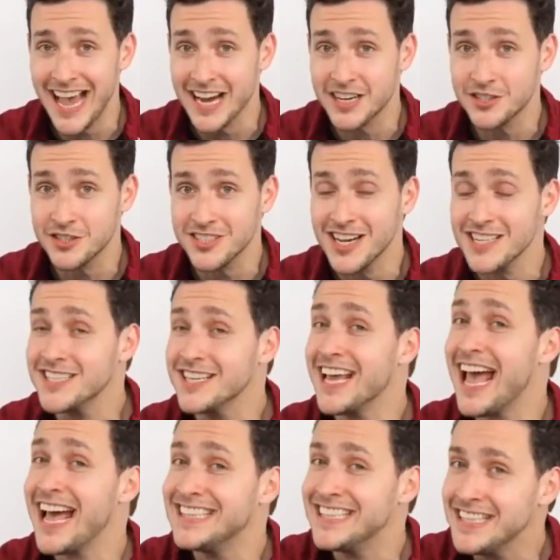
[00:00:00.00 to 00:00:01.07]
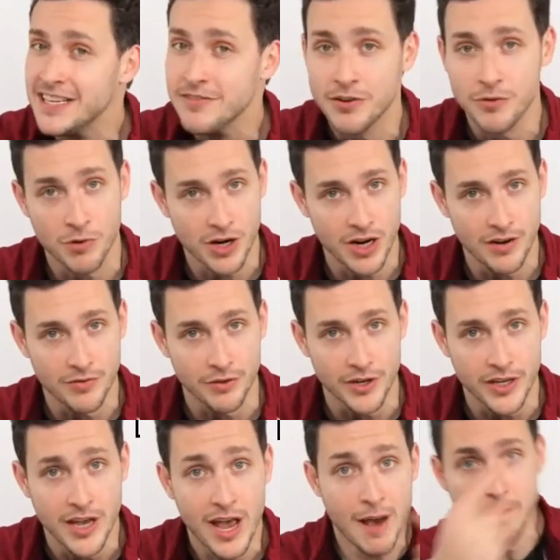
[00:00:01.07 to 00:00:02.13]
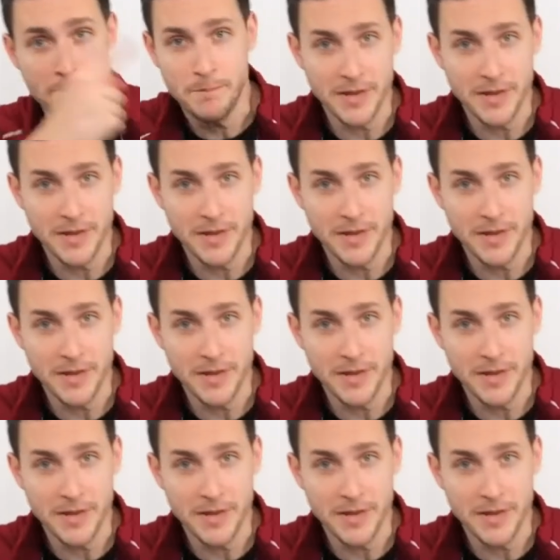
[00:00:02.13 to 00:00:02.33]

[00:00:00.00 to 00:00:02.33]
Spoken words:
To exercising and then even recovery.